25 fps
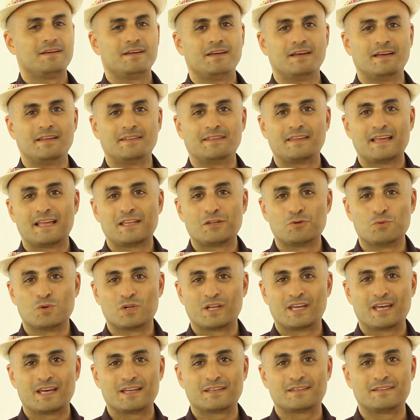And then you will
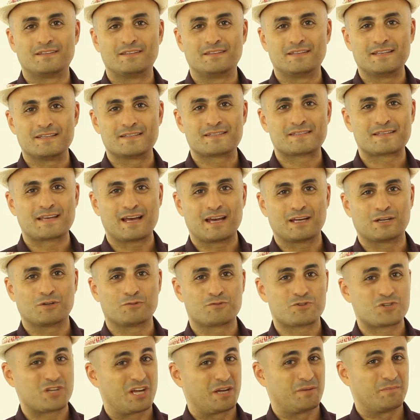get this kind of
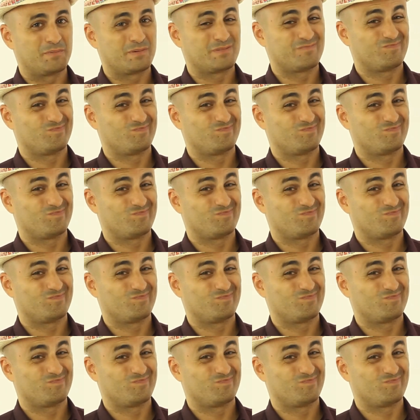shape.